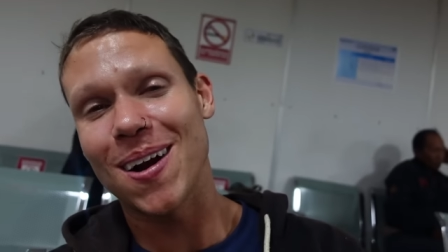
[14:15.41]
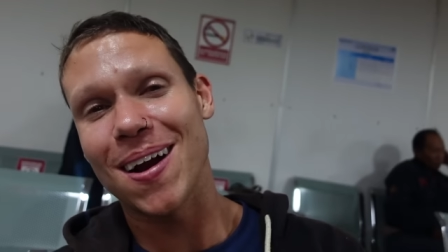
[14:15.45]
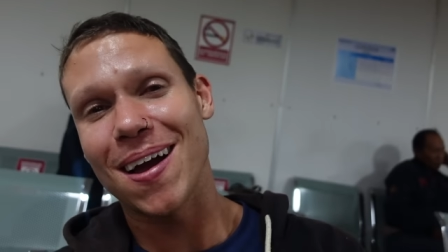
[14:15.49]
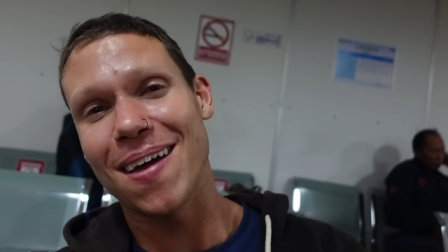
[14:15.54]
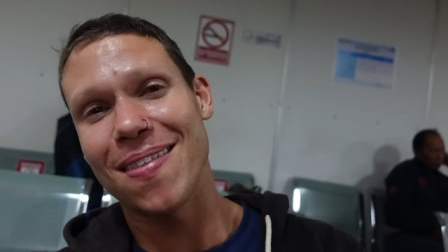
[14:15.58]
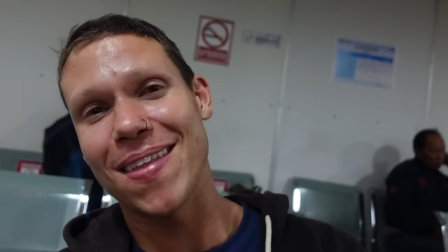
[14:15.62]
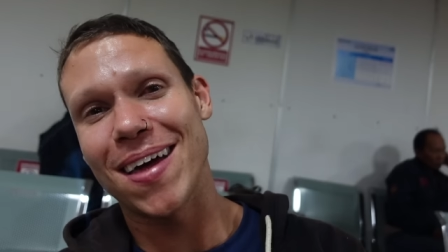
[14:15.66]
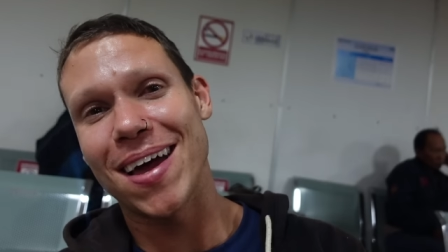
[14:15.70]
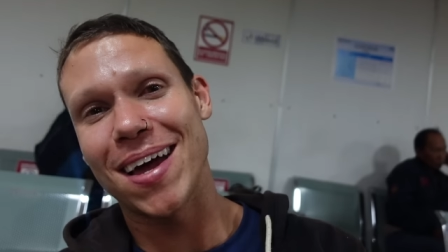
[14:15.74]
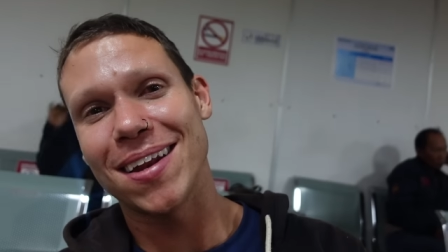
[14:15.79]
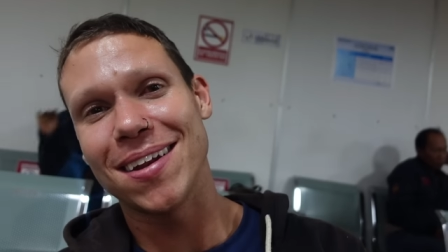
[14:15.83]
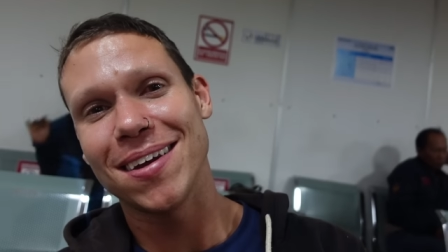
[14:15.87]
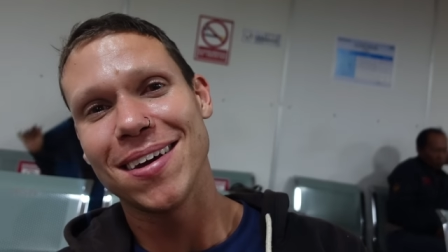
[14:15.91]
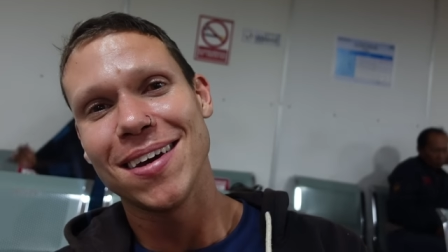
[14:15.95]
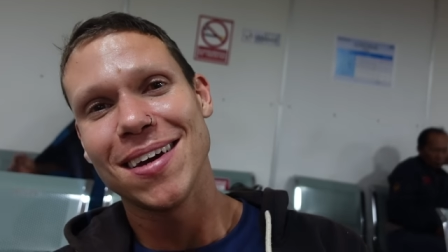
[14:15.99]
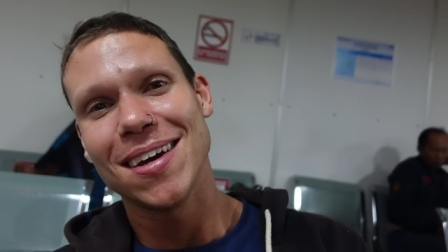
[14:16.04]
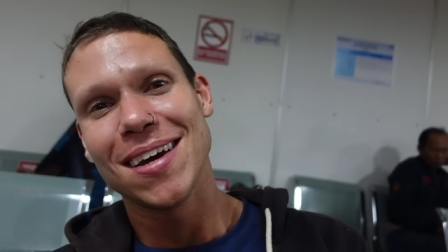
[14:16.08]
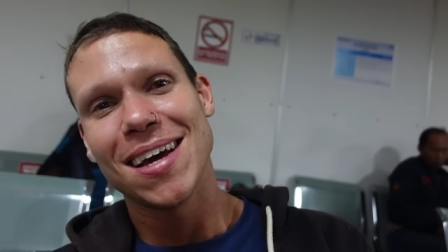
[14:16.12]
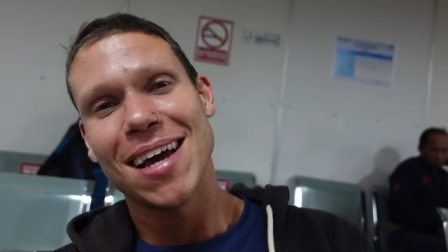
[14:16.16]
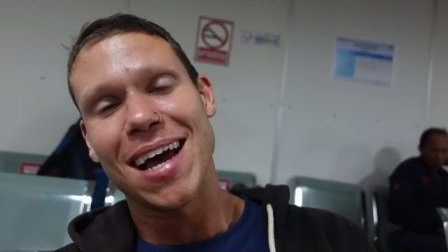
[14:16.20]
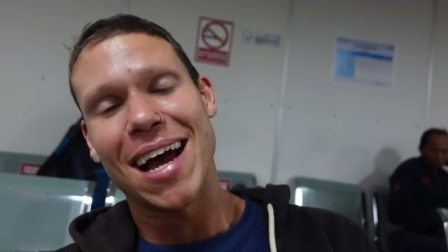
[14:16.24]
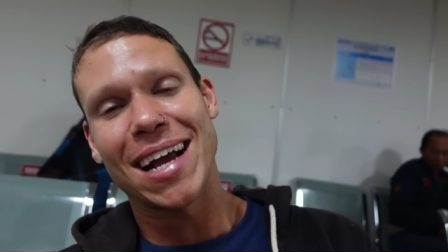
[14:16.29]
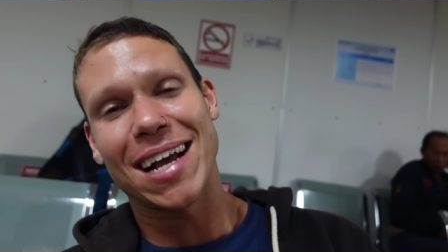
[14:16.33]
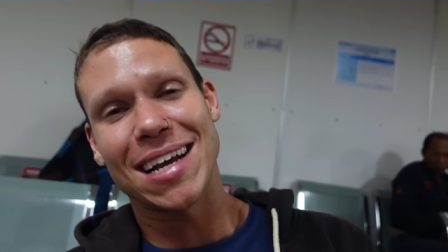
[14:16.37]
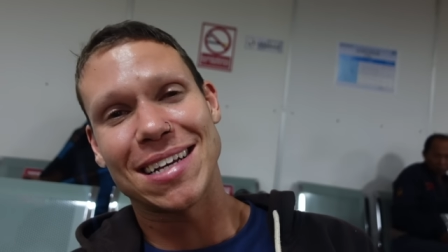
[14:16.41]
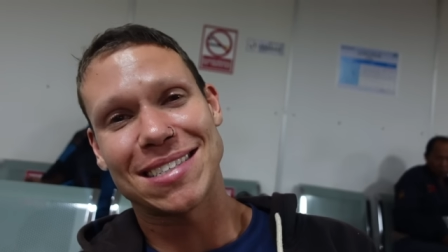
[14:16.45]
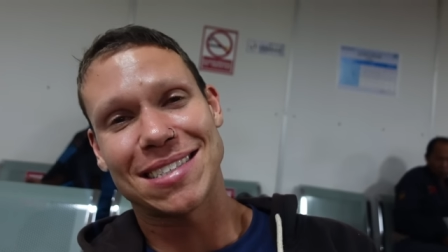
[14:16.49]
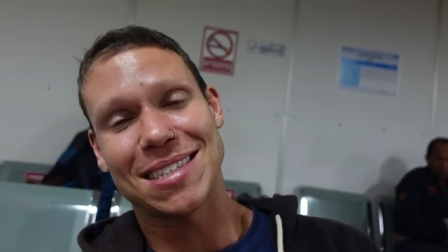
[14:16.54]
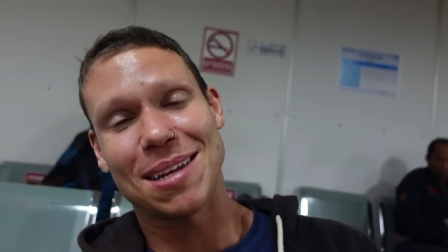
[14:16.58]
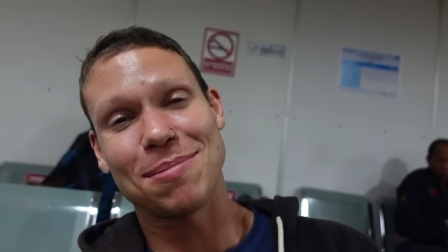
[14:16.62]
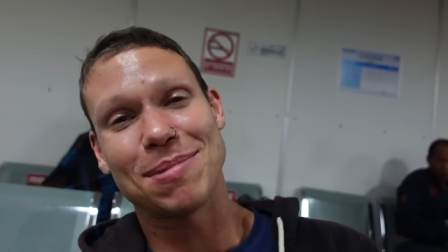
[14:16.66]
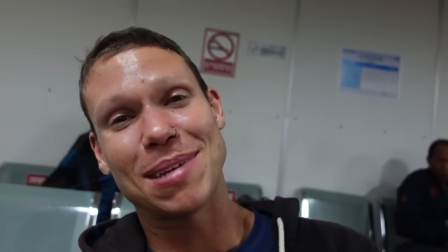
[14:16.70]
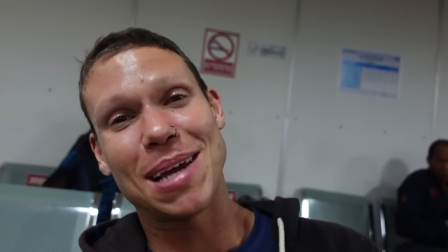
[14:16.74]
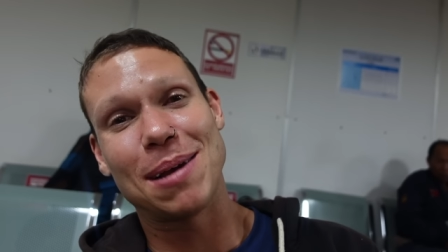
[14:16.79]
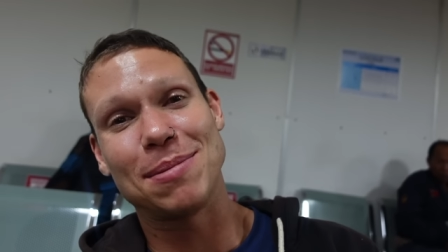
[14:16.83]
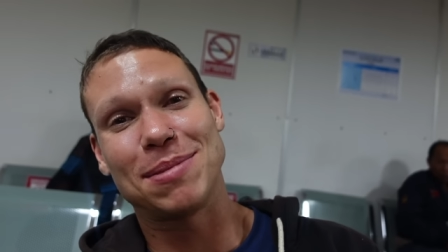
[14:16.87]
and then I guess
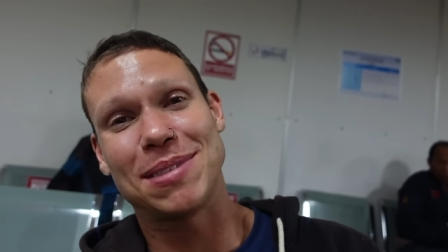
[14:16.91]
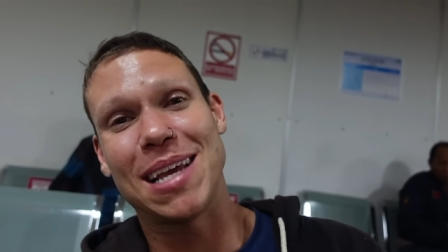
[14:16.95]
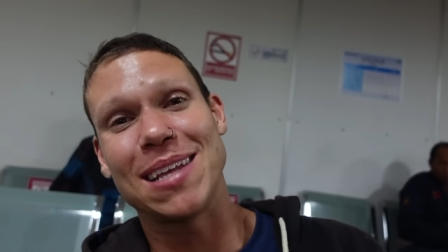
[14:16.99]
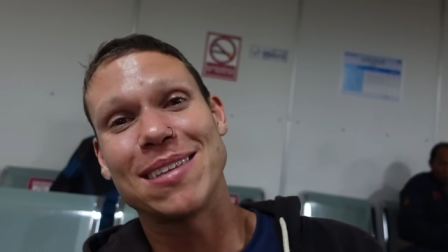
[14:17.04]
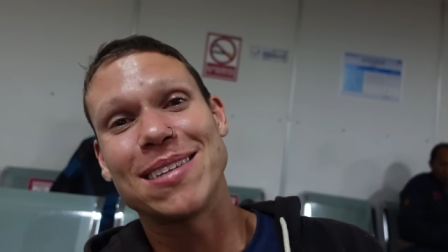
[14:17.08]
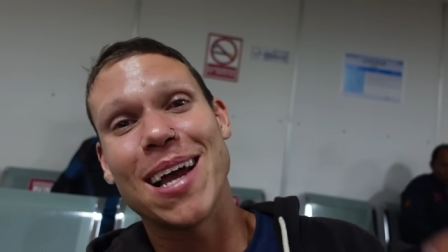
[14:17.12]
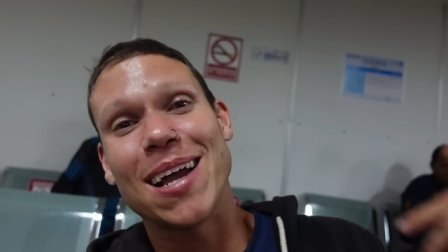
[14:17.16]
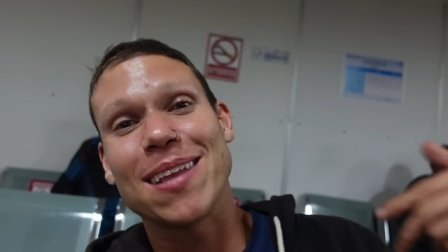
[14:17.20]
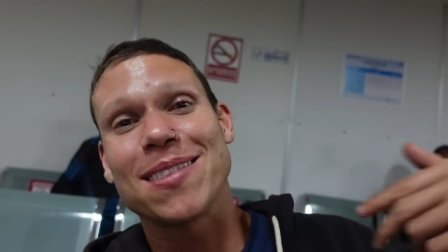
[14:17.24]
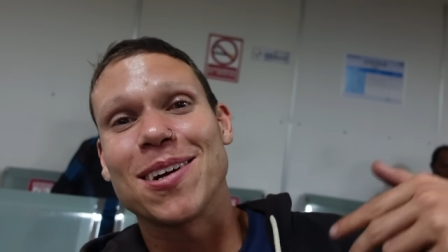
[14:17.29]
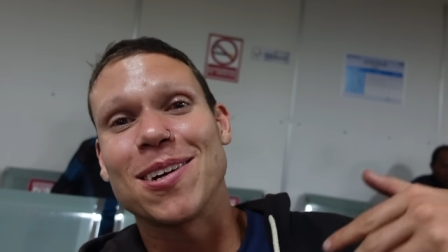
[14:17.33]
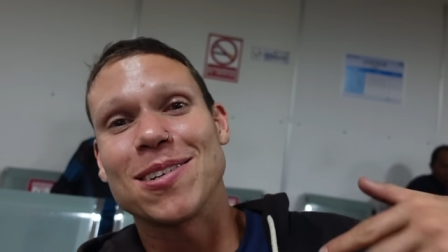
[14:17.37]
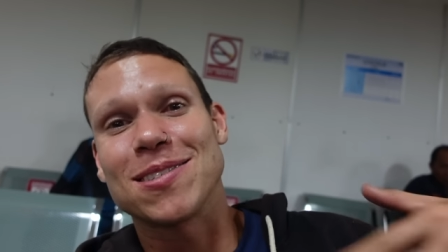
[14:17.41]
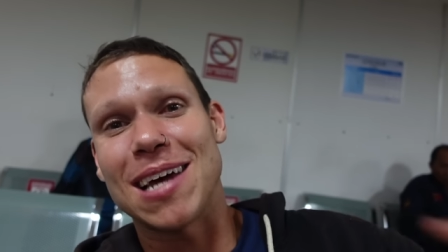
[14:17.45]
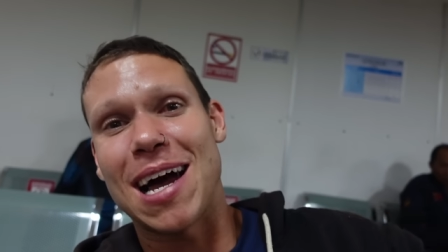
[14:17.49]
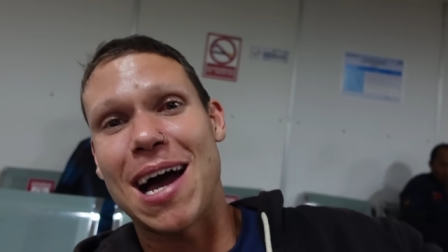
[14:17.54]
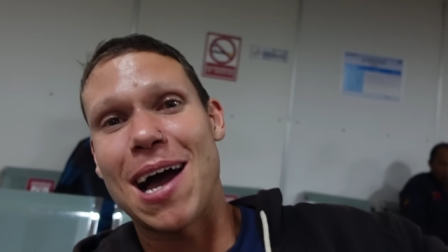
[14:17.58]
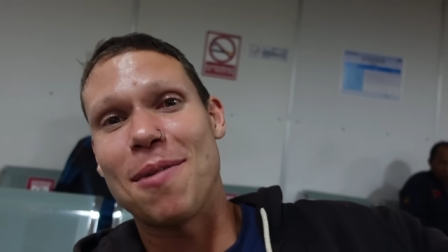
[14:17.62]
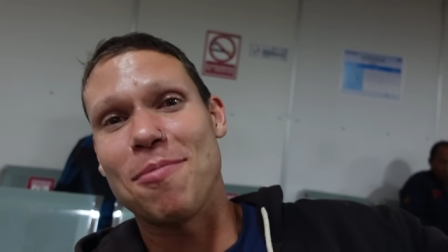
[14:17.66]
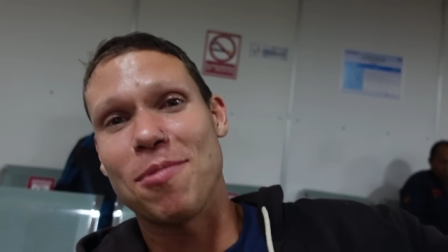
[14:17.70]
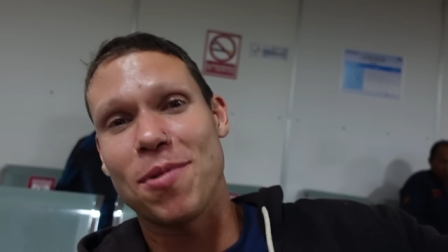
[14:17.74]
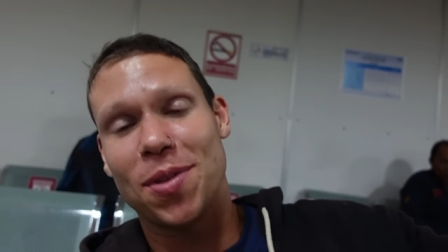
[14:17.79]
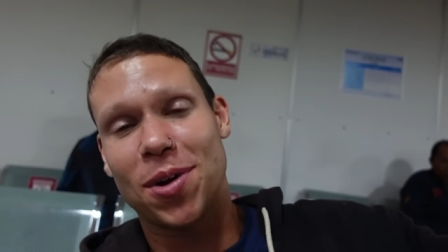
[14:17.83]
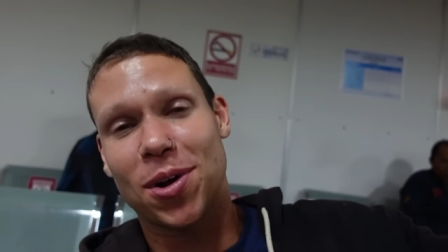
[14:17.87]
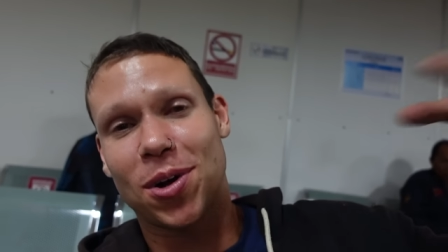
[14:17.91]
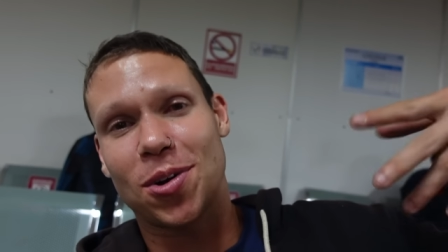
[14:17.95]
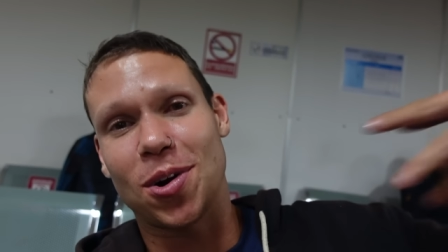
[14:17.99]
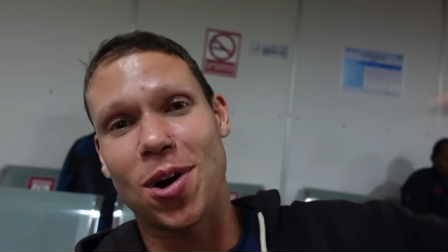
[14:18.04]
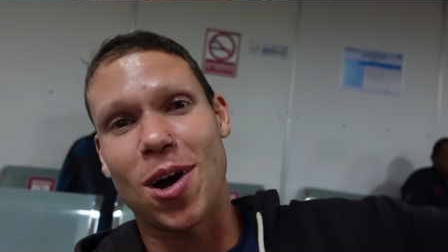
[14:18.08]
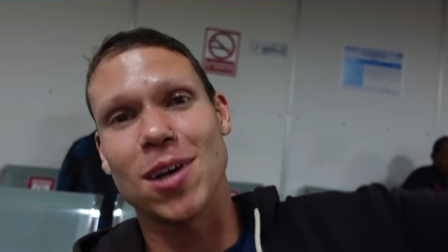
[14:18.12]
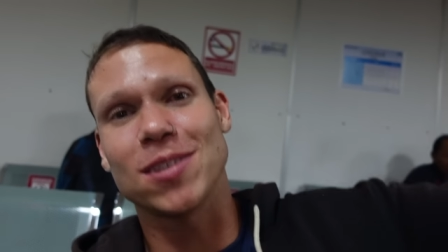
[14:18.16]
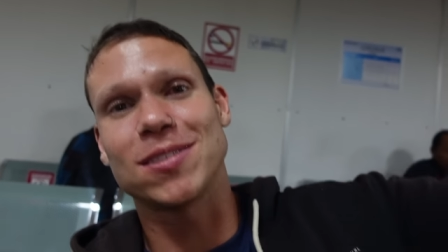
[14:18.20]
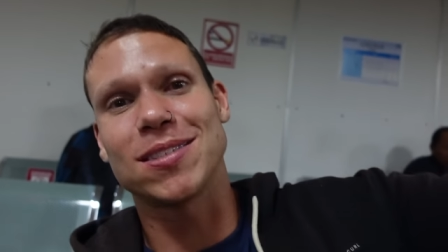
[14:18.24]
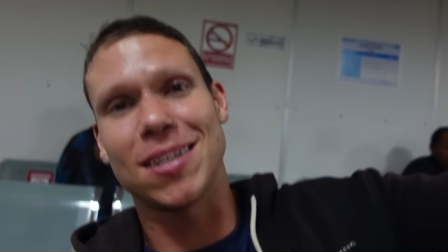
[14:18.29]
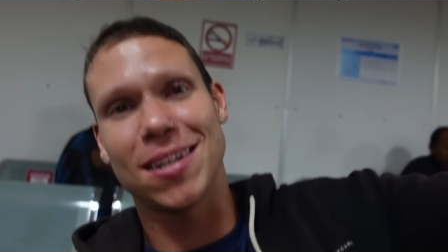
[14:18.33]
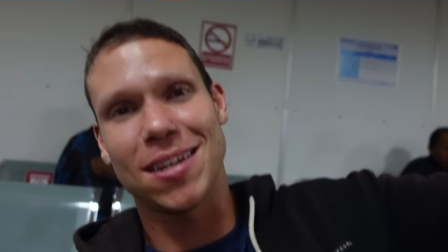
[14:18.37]
sometimes they take their time when they're
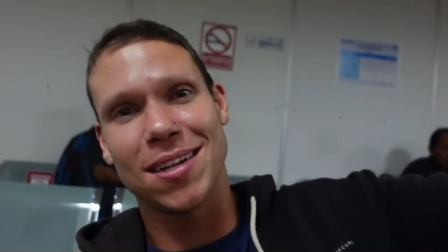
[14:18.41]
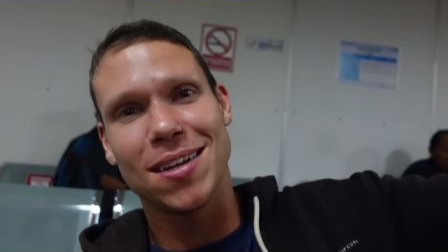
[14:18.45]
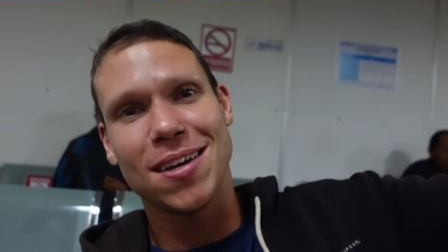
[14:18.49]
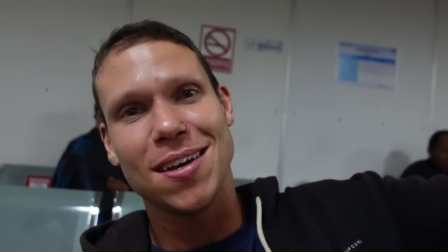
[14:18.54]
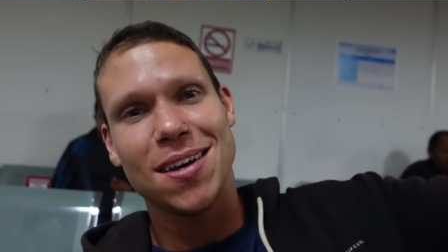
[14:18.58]
crossing